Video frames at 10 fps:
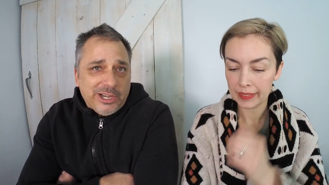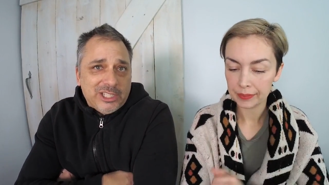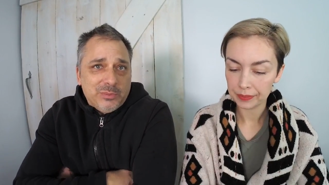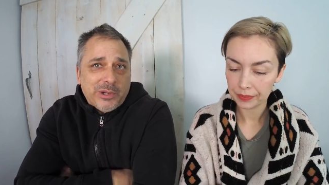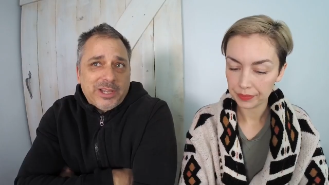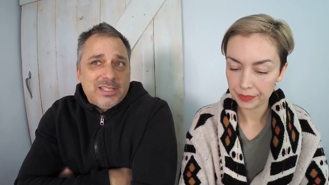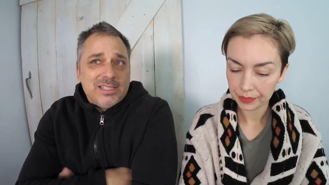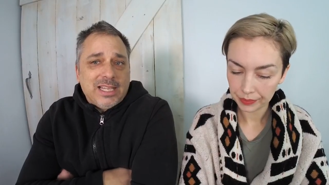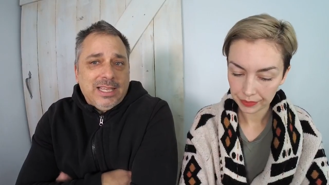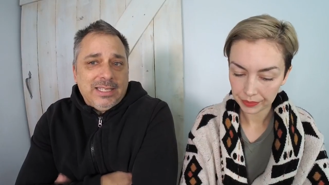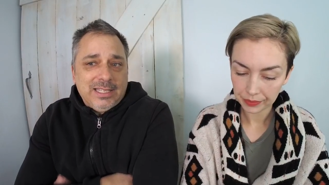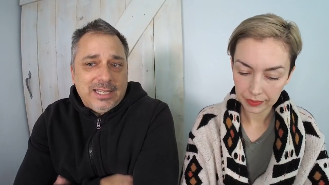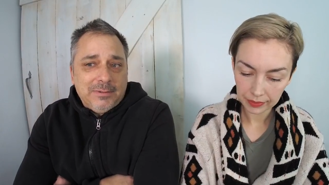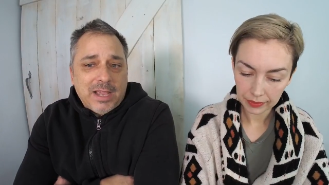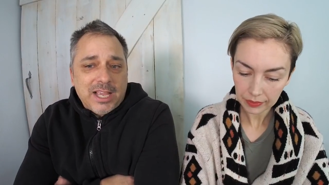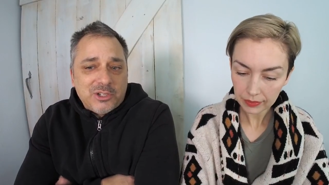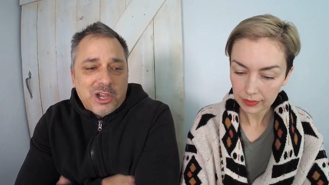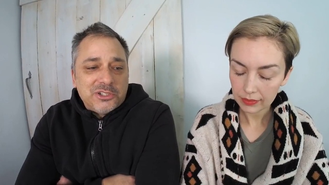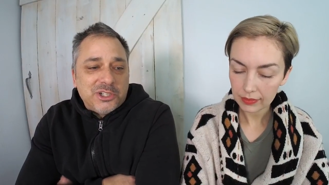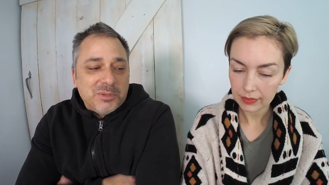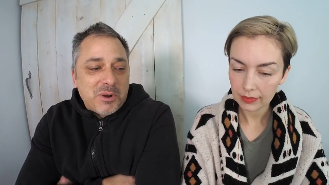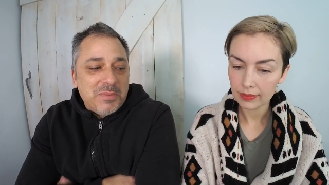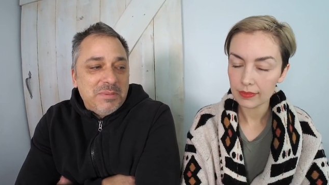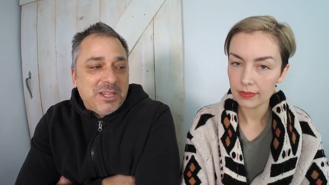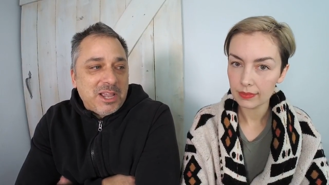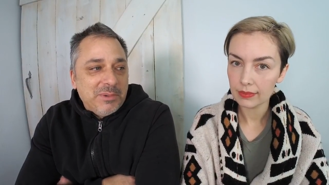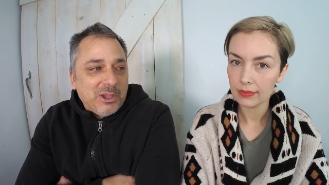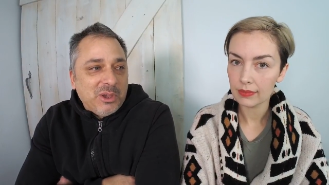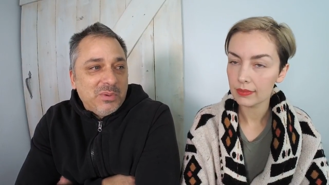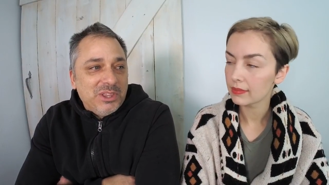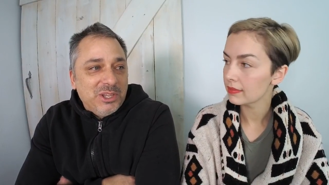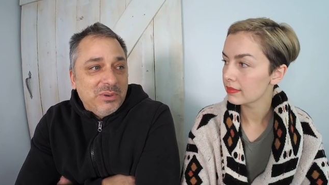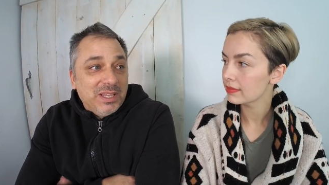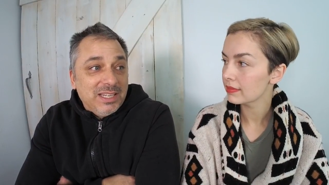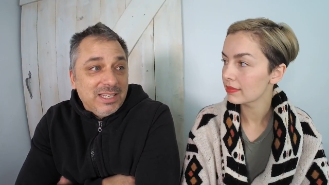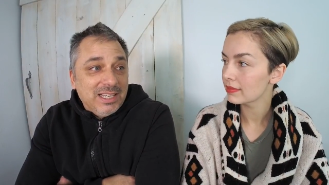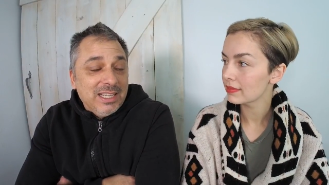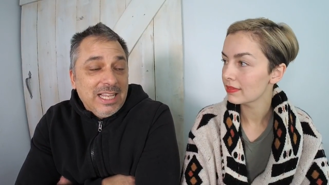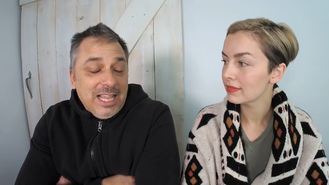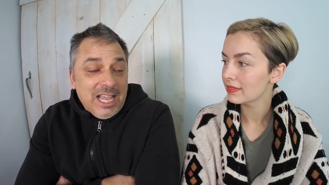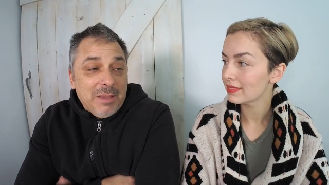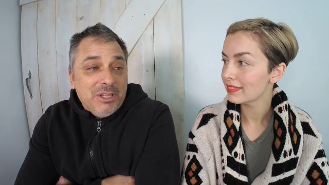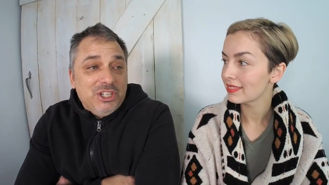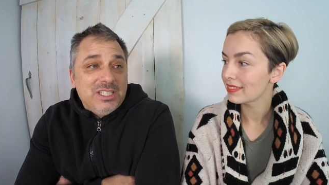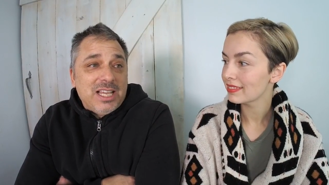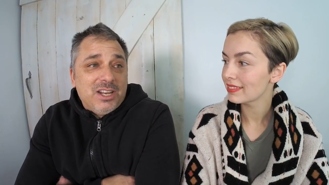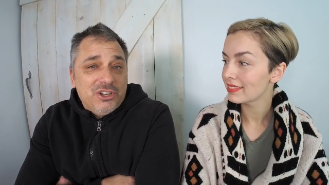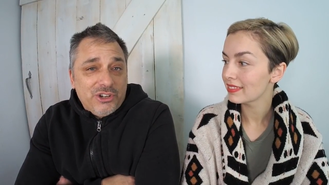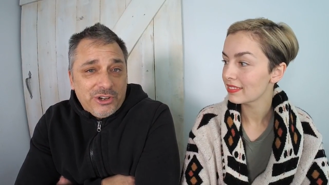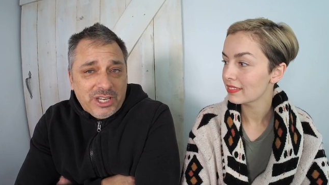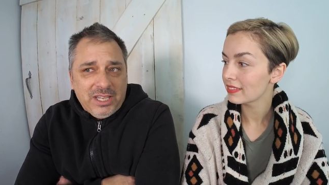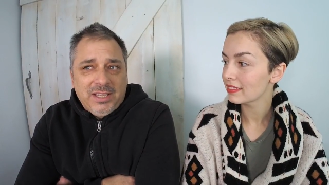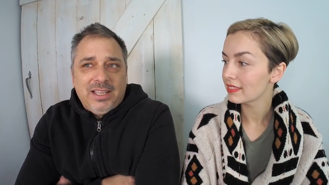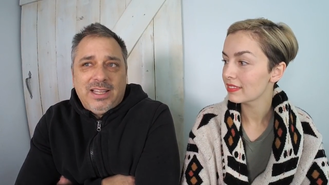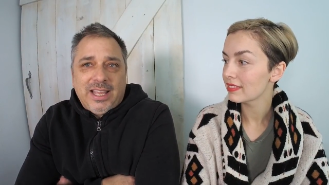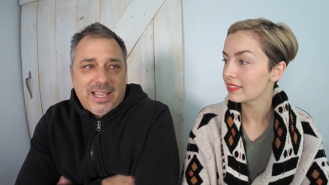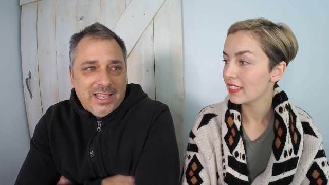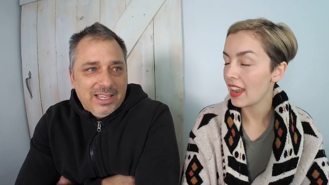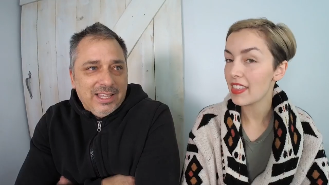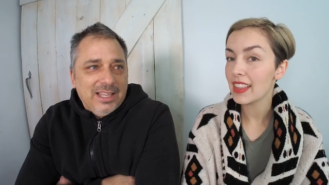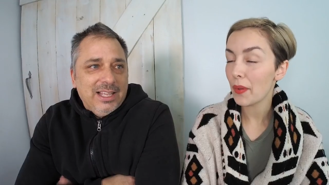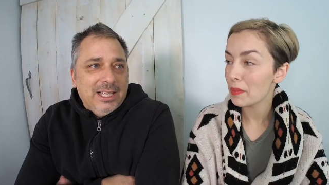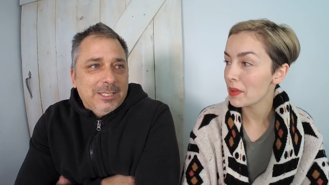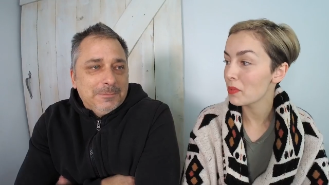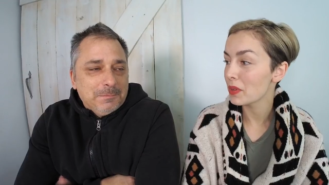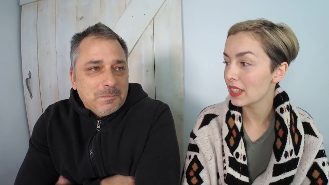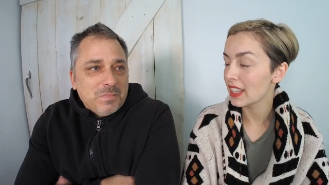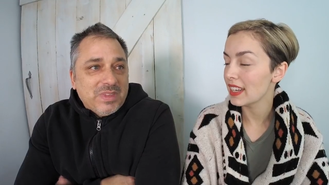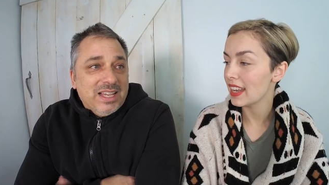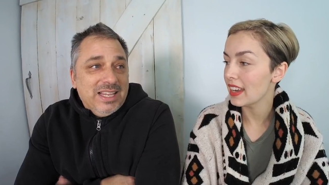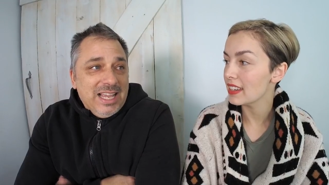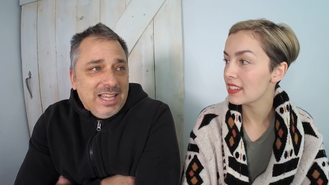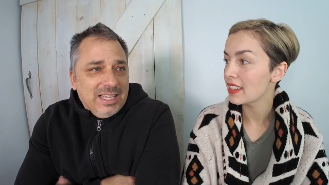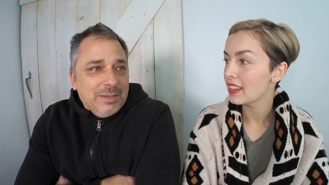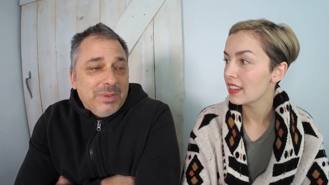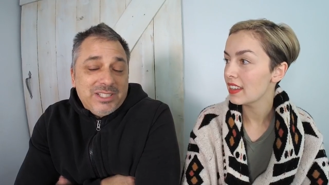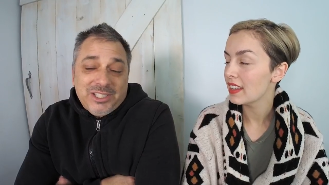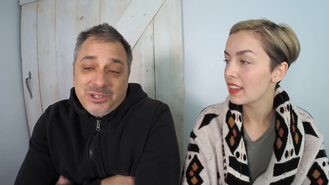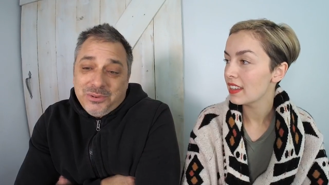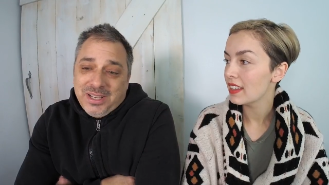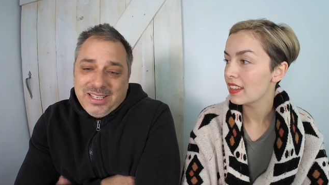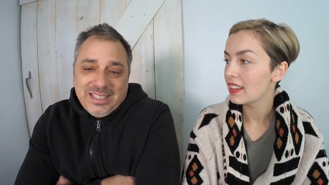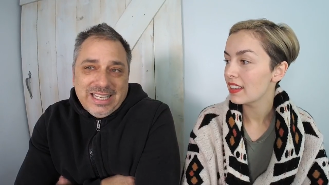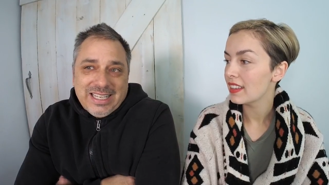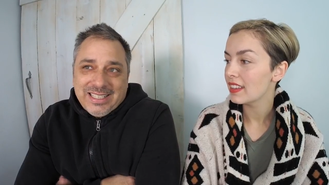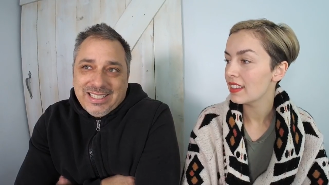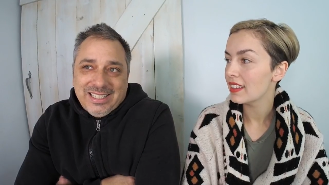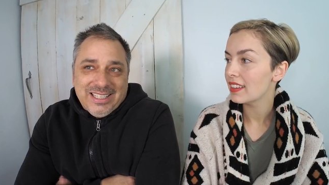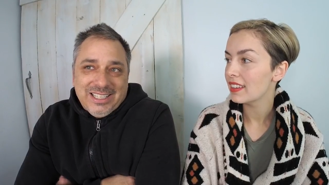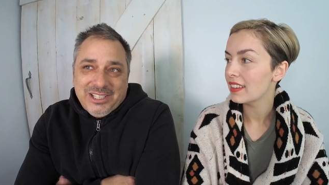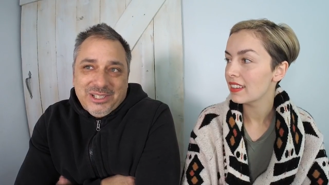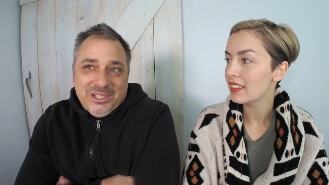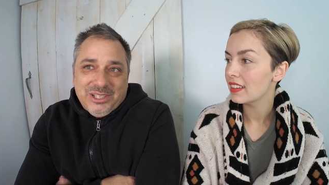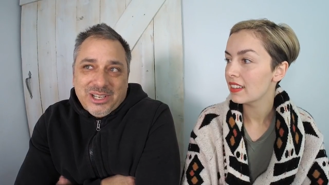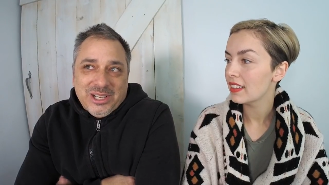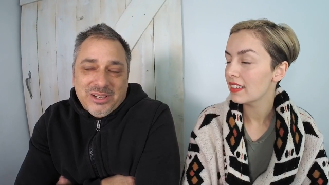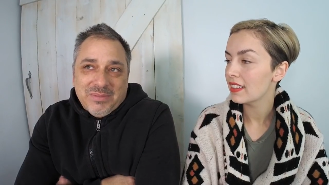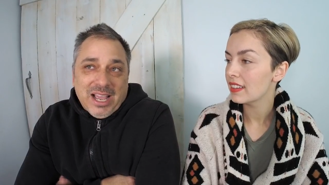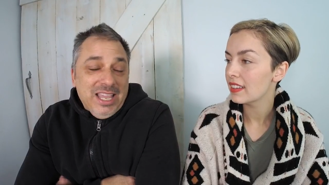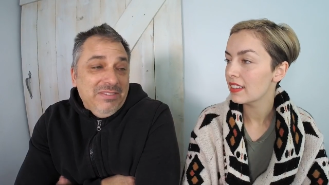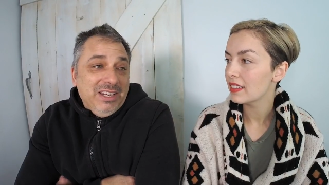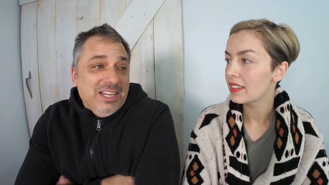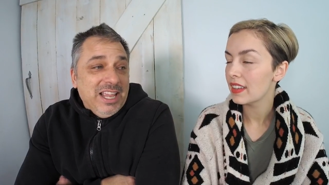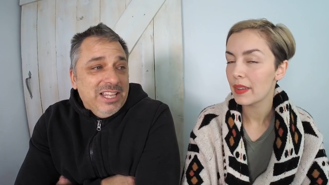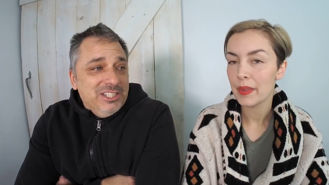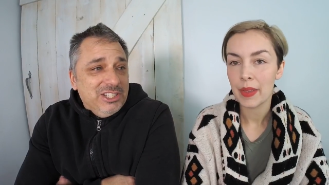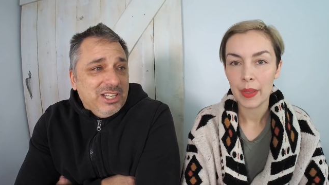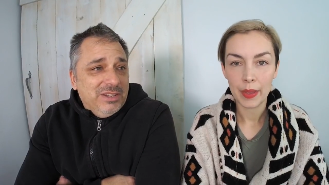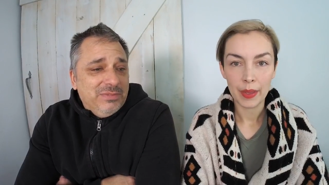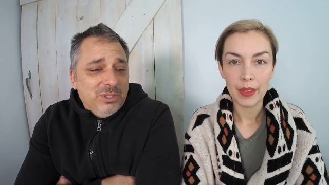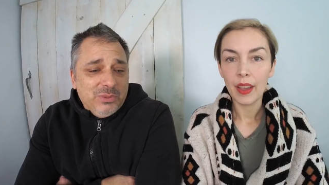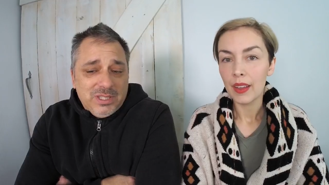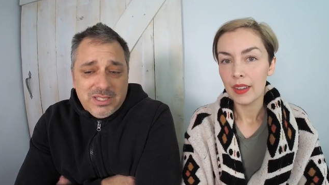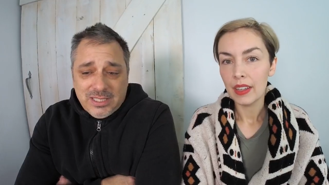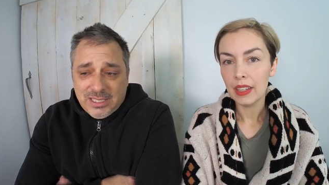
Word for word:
Speaker 1: very experienced, and I talked to her about maybe coming on with you, and I mean, she's had a journey. Like
Speaker 2: I think that would be really neat.
Speaker 1: Yeah, but you know what? Like even in Asia, I flew with